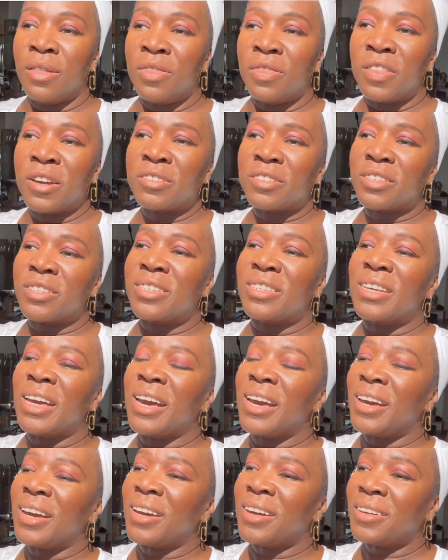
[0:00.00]
there's a
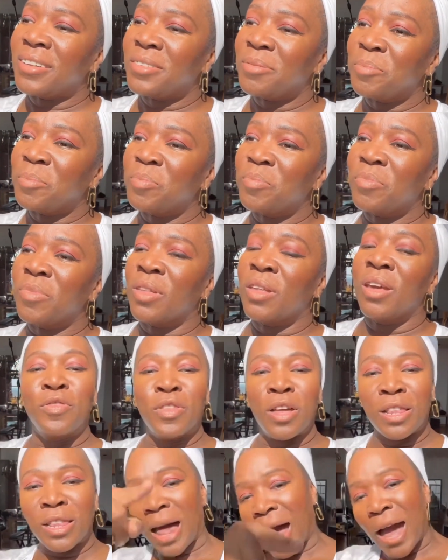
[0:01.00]
saying,
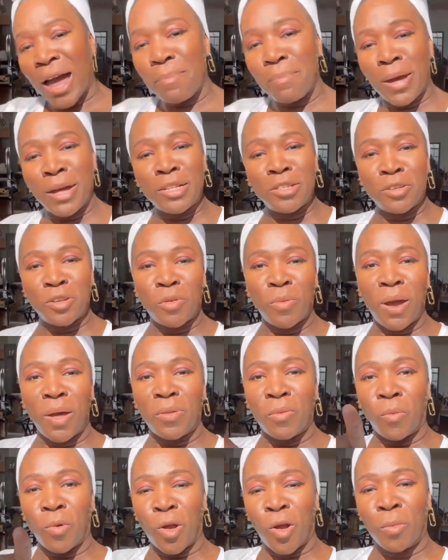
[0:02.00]
the lie makes it around
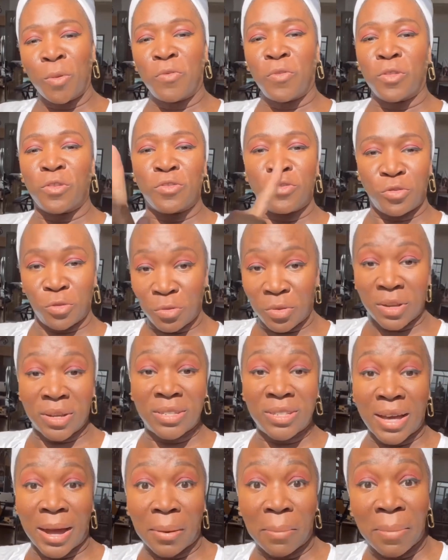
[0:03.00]
the world before the truth
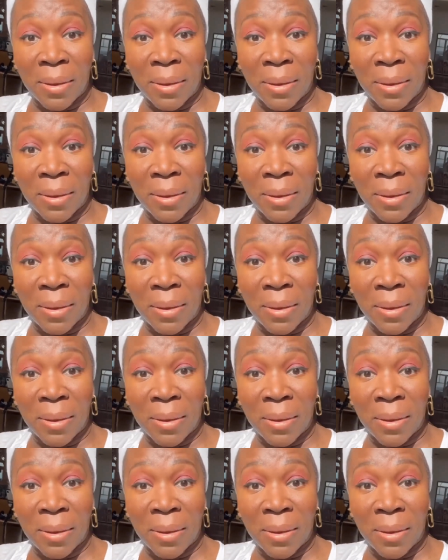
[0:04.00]
gets out of